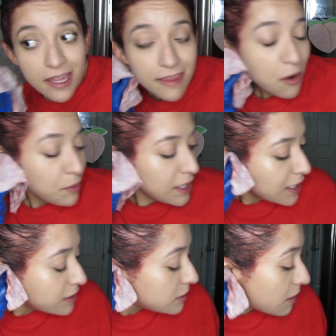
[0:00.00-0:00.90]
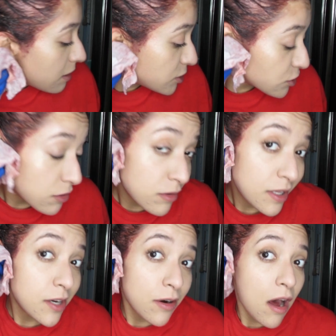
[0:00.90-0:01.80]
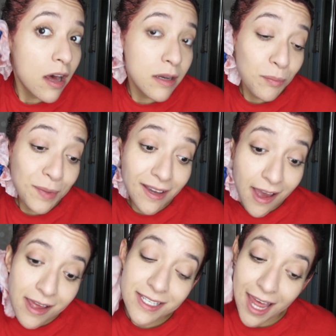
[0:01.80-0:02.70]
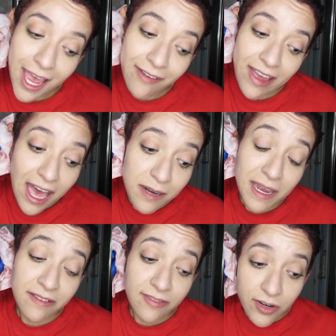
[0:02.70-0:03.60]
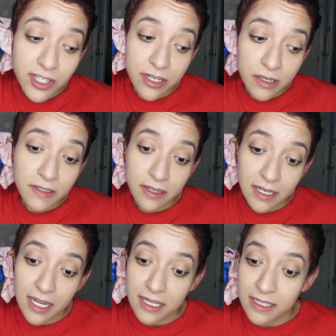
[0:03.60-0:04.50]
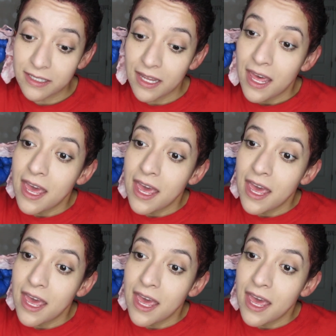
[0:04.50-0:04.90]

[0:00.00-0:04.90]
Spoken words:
That way it's not a struggle later on, because I have had my fair share of hair dyes